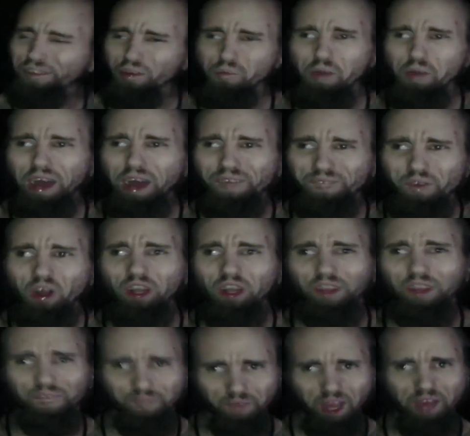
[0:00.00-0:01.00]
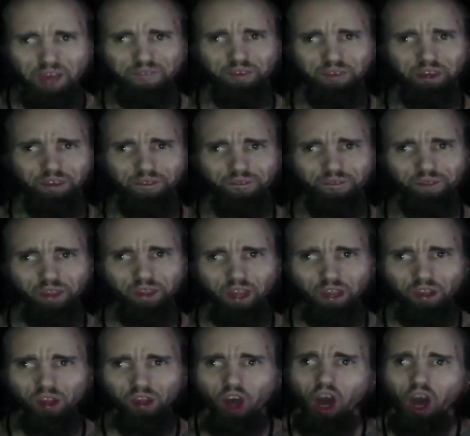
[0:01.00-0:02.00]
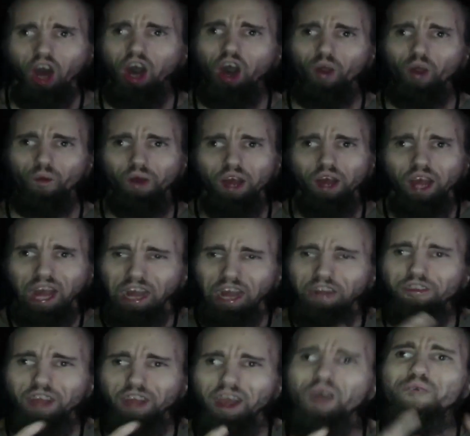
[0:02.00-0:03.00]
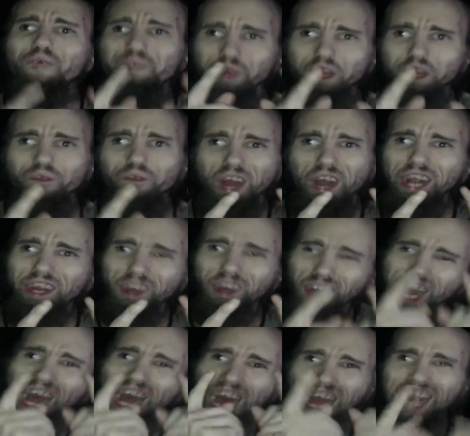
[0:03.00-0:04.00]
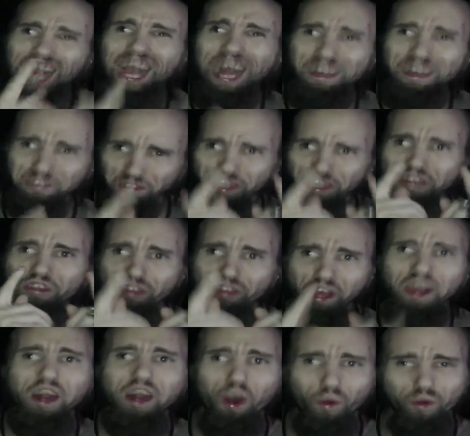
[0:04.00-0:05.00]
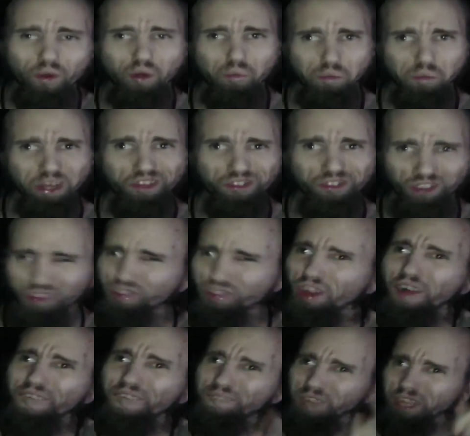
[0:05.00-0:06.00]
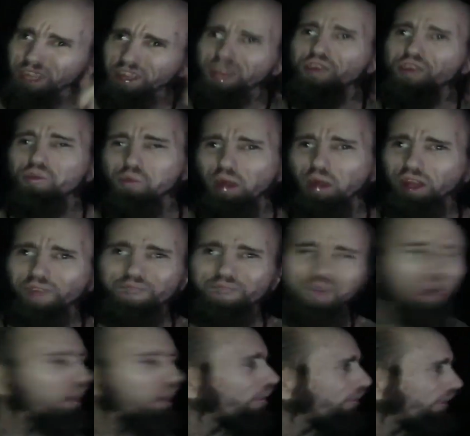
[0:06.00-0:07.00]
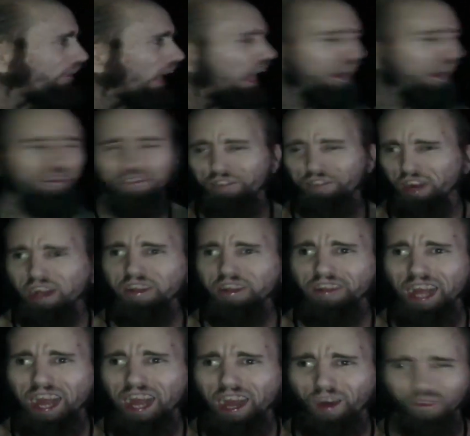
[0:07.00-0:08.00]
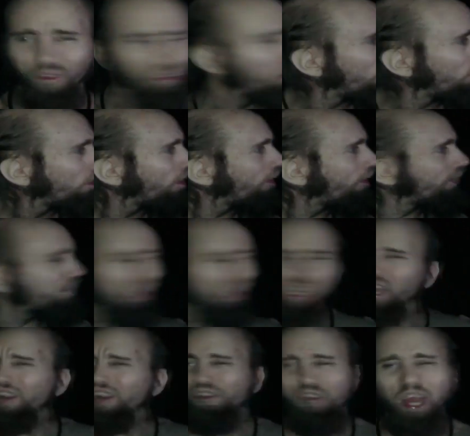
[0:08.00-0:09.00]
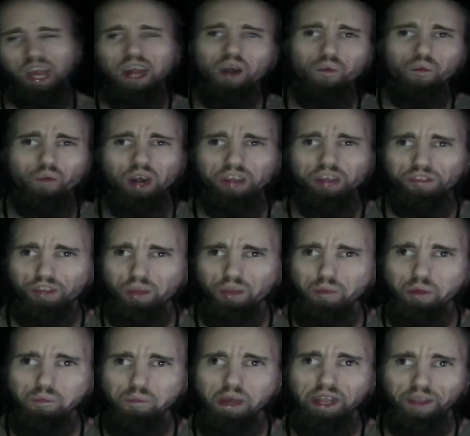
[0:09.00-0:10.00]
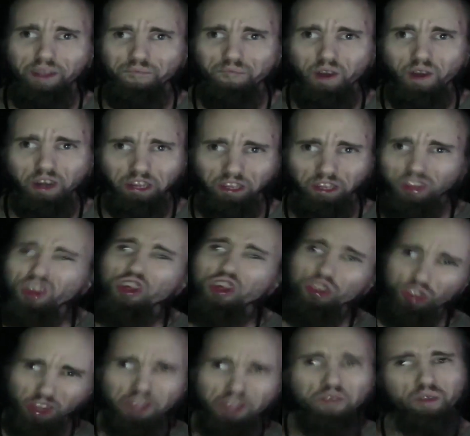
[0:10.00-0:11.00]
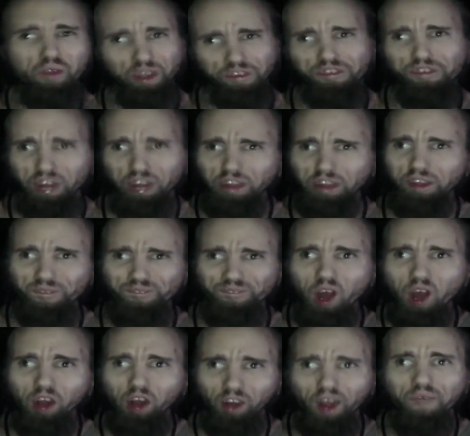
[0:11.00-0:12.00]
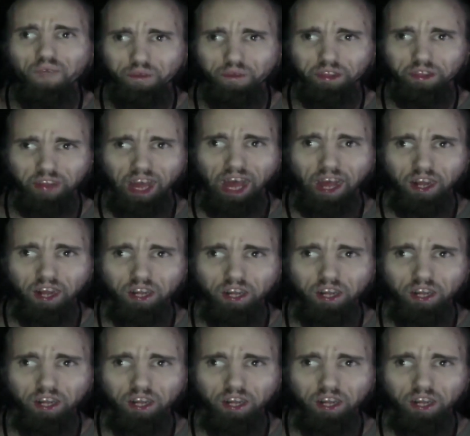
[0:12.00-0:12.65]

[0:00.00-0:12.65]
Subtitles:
my fucking family? Oh, and Dale, for the record, I actually did own a business, but these motherfuckers got it shut down because they don't want to see me making money. So you can shut the fuck up with that.